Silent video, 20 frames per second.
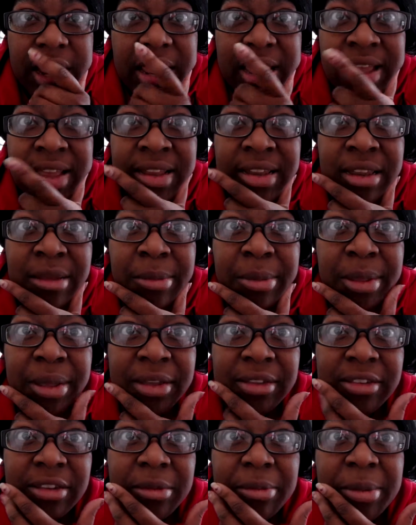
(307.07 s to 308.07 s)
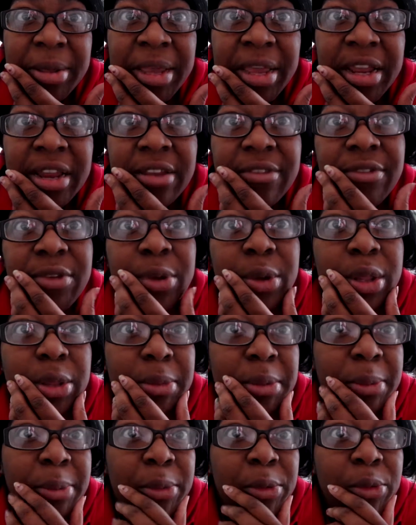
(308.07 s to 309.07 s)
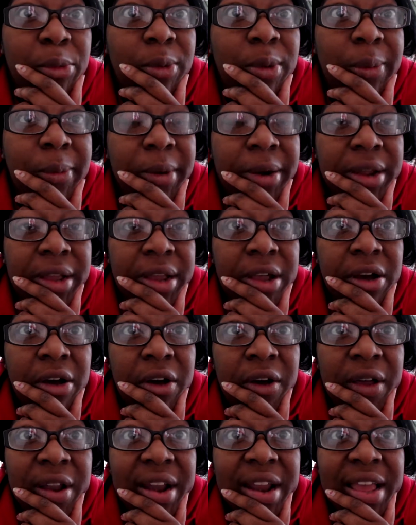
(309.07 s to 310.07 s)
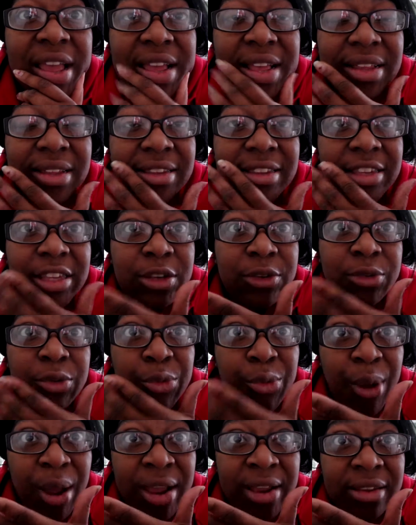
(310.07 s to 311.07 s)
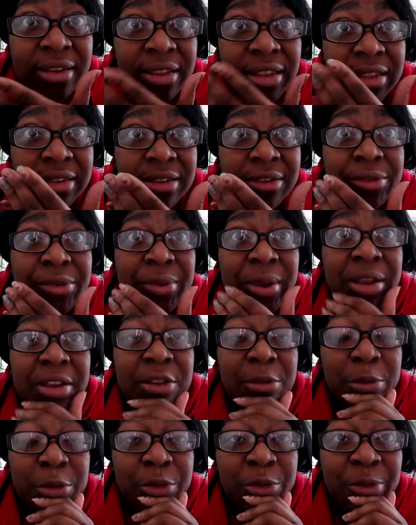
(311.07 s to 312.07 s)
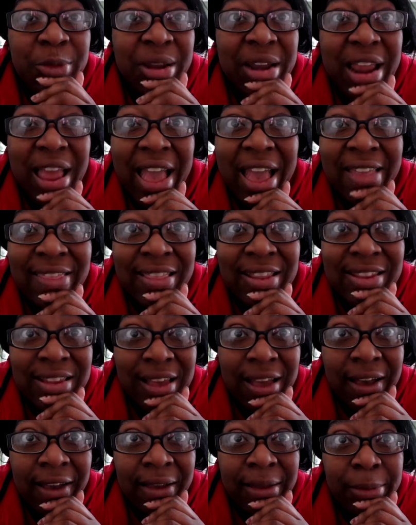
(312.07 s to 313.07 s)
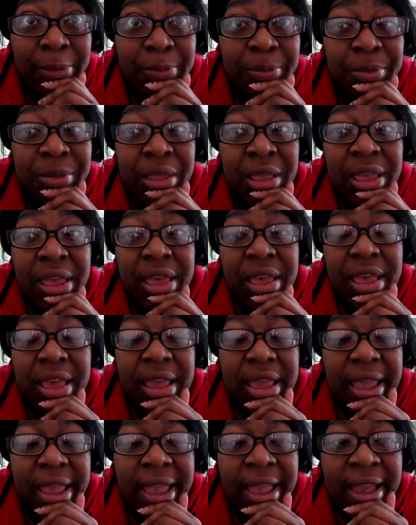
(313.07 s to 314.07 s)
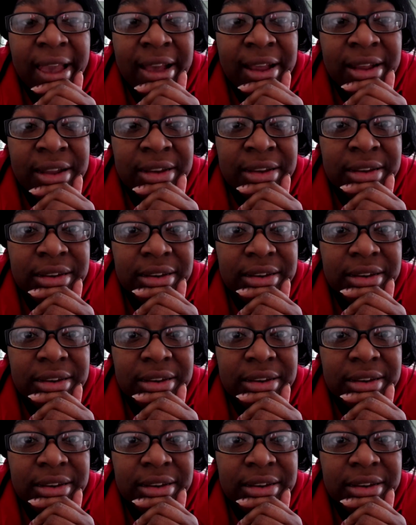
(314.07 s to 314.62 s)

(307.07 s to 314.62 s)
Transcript: NAACP and a few other people who were working on civil rights movement at the time, and